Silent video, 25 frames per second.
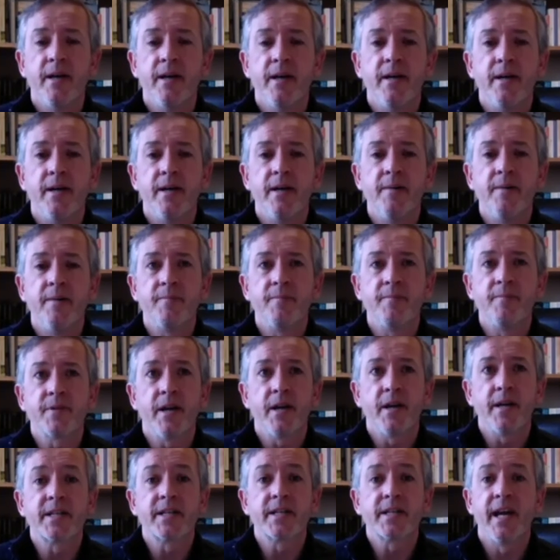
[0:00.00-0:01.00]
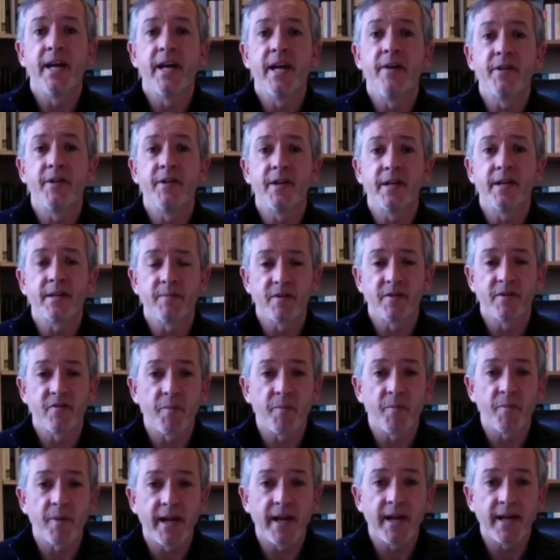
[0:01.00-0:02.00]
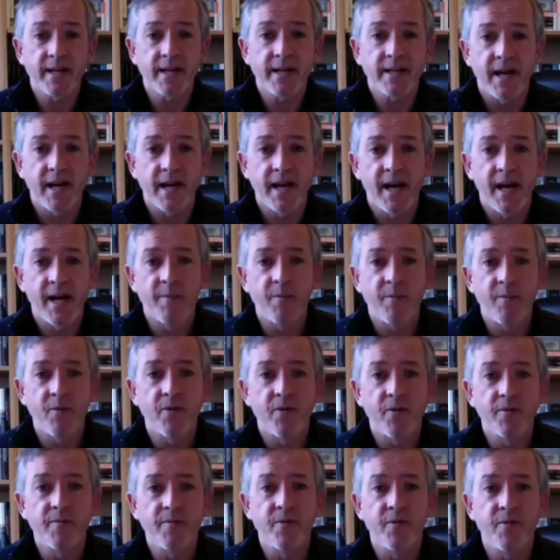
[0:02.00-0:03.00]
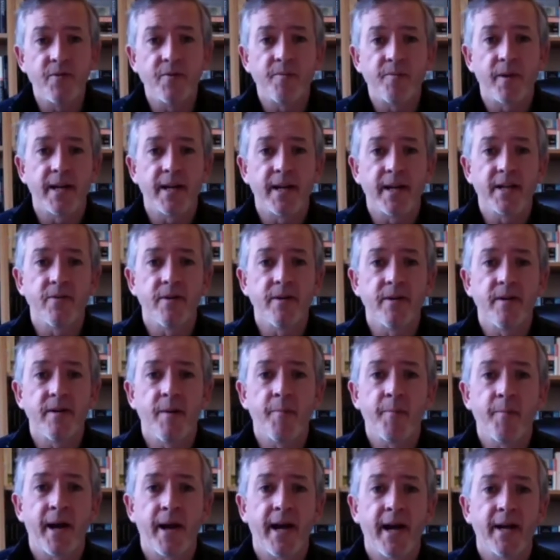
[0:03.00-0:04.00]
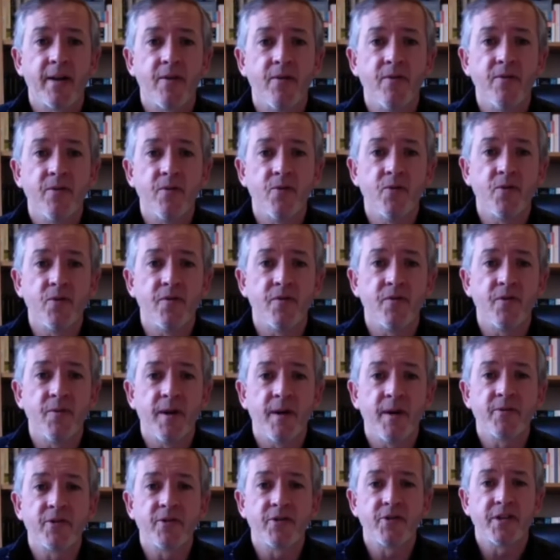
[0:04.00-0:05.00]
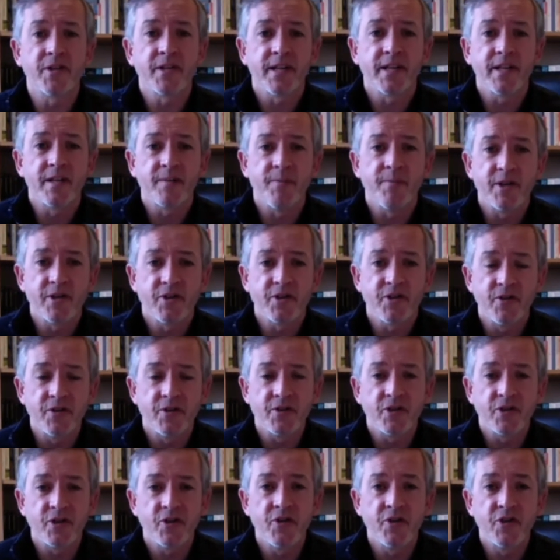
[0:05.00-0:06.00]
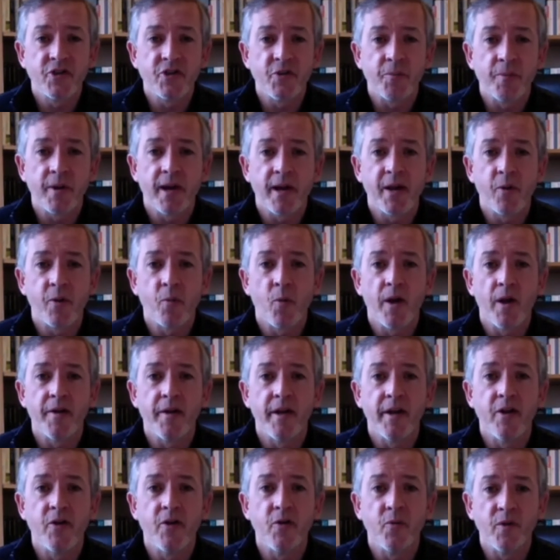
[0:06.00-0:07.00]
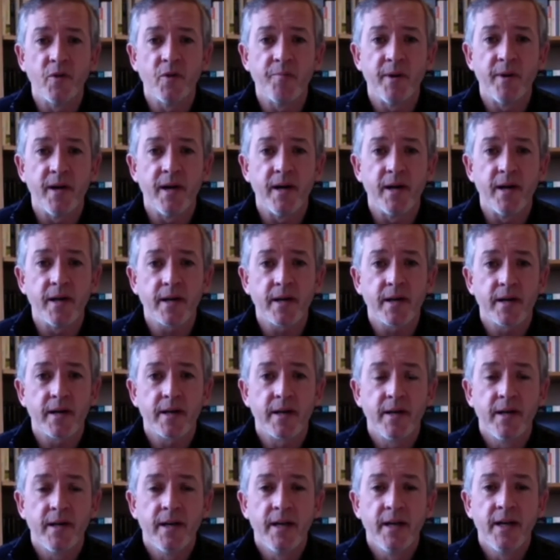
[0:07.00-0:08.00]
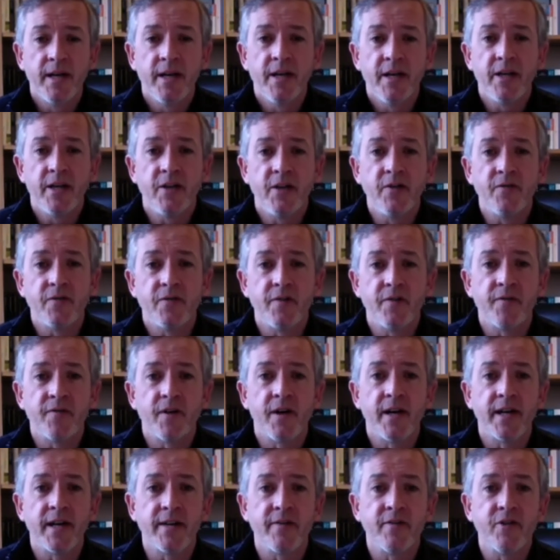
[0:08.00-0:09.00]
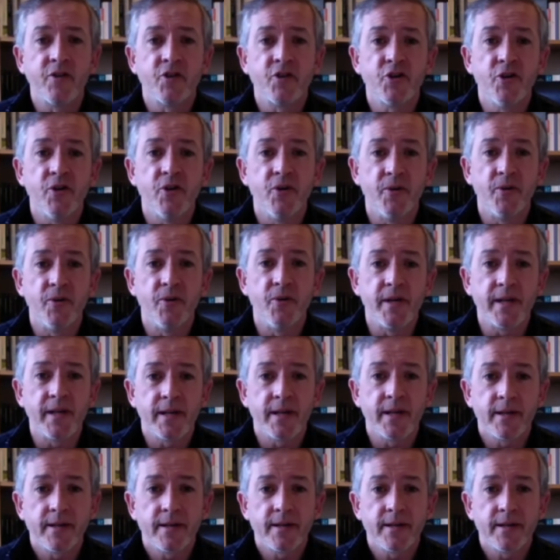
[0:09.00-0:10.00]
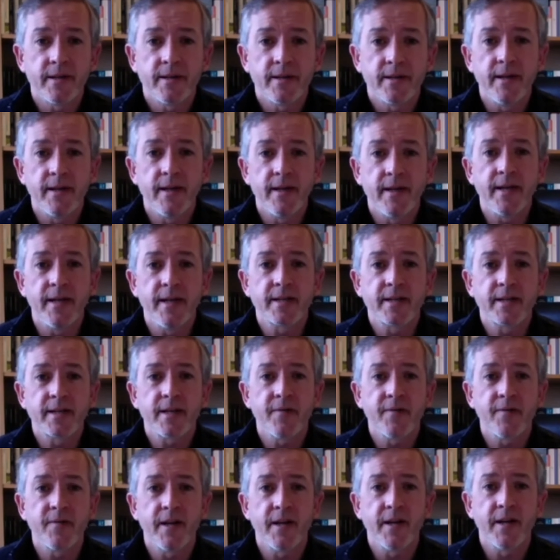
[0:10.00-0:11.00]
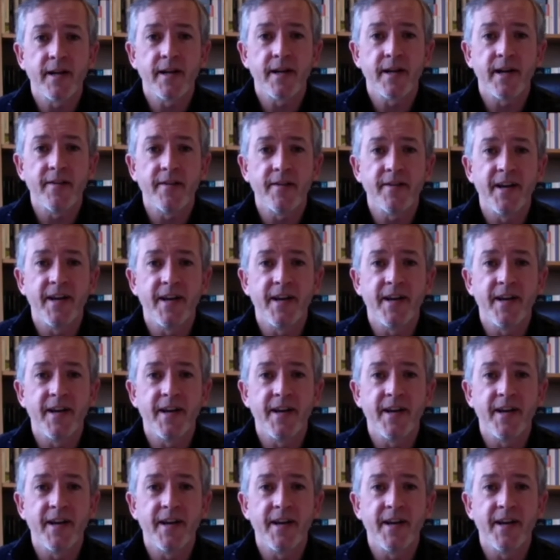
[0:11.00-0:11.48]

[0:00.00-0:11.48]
um, slightly scary thing. Sometimes if you're playing an exam or you're playing to a, a panel, all of whom I always used to say to my students, as soon as you play one note with Bach, you've divided the jury. It, it's kind of like that